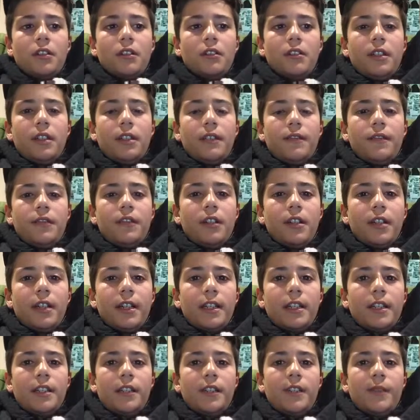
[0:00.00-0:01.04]
Leave a
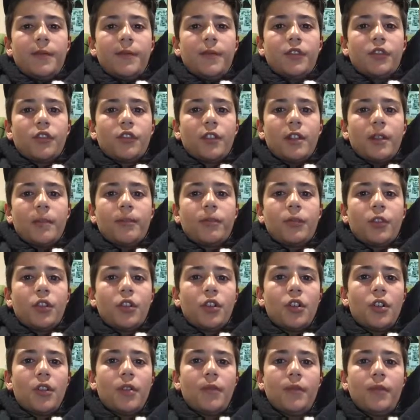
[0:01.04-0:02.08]
like and subscribe.
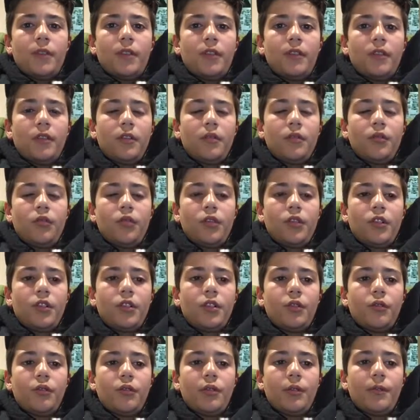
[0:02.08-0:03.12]
Comment on
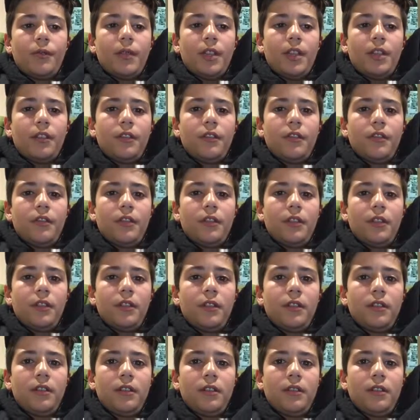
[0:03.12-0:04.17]
what you want me to do.
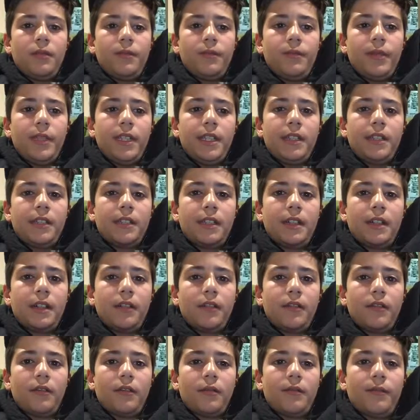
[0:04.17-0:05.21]
And peace
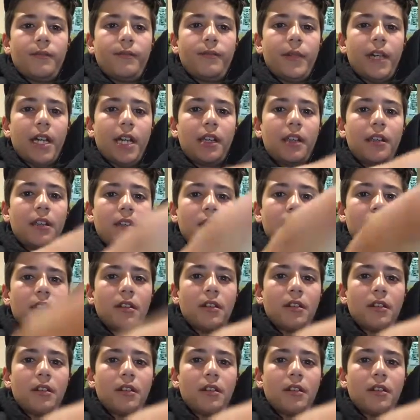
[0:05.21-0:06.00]
out. Bye.